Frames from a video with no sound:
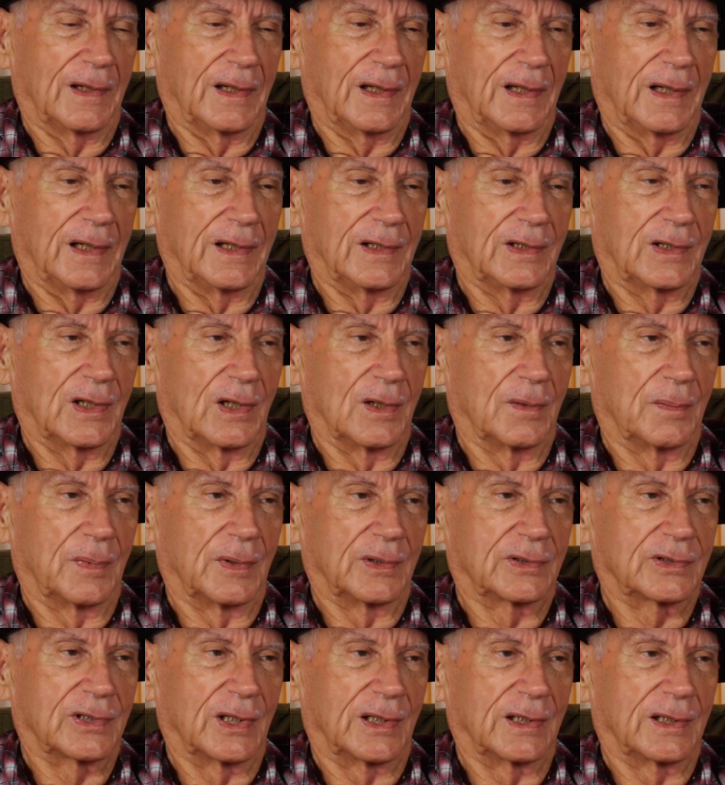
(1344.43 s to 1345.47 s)
He told
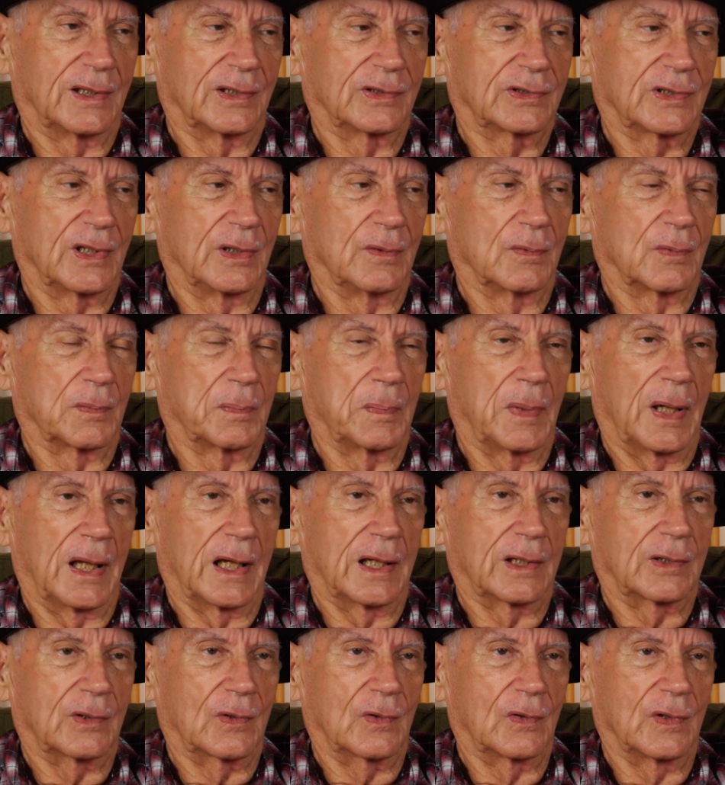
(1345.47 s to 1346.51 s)
me, said she was
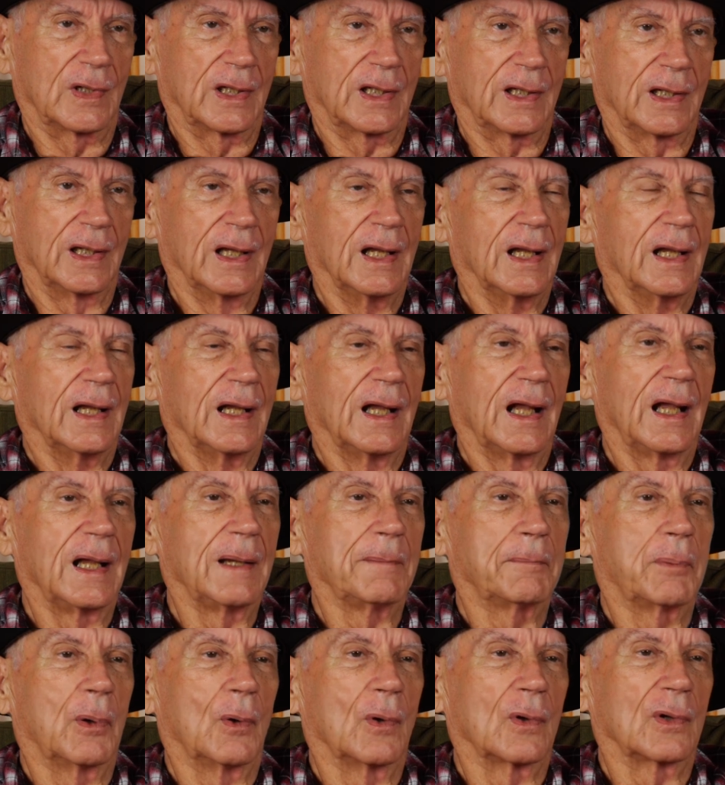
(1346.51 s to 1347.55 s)
Black Creek. He
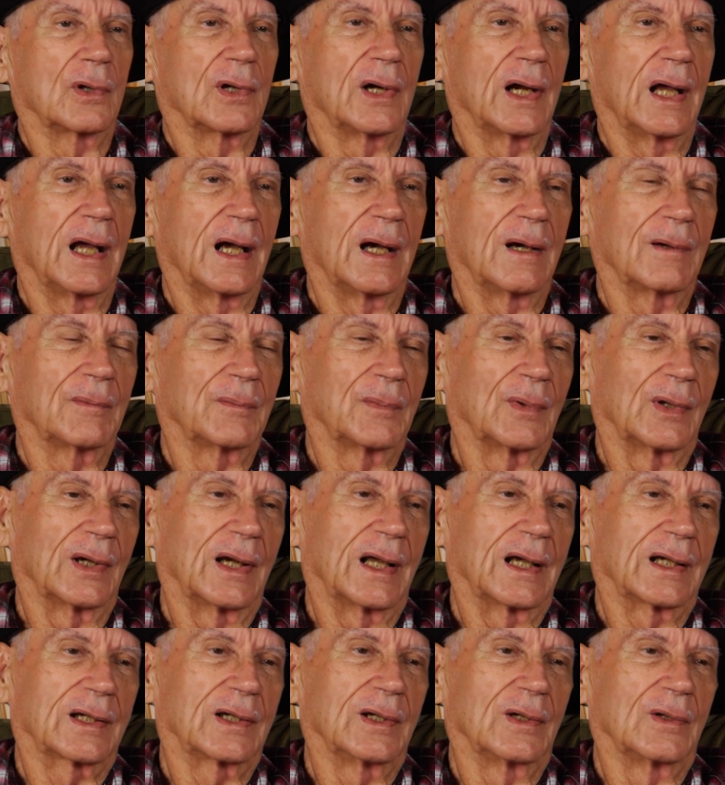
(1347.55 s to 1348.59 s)
pointed her out, but
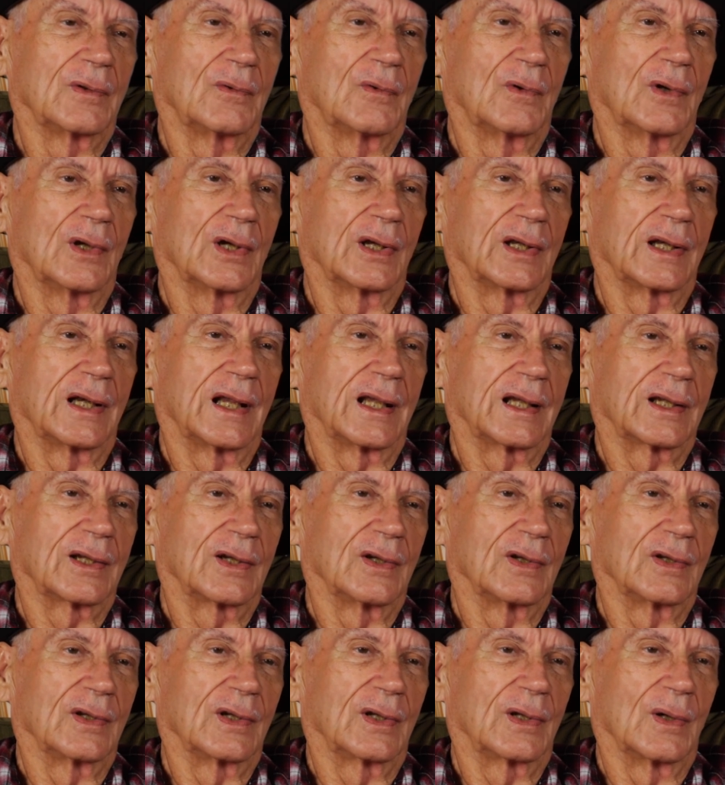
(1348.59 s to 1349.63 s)
I couldn't run that
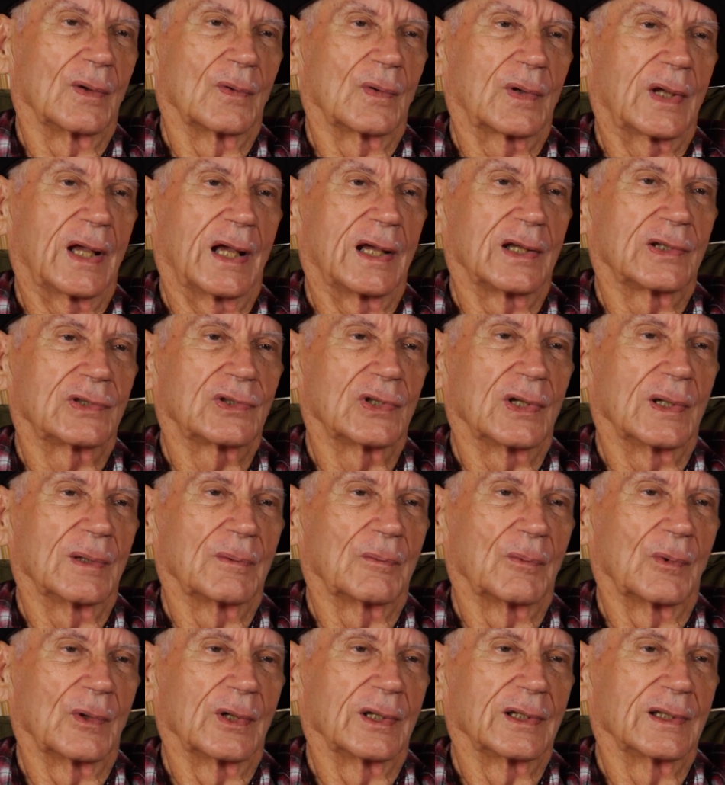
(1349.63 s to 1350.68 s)
good to go catch
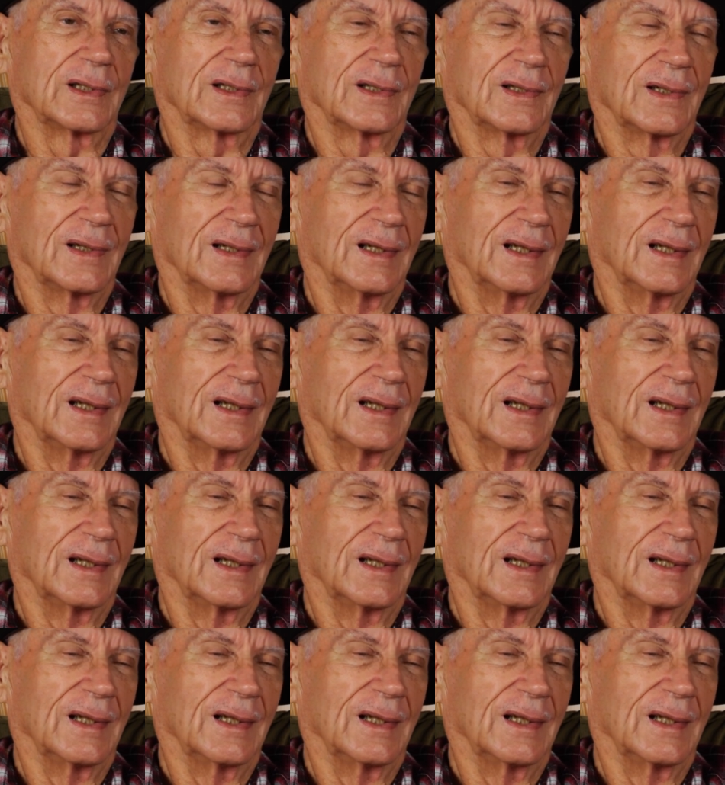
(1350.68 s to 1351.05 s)
up with her.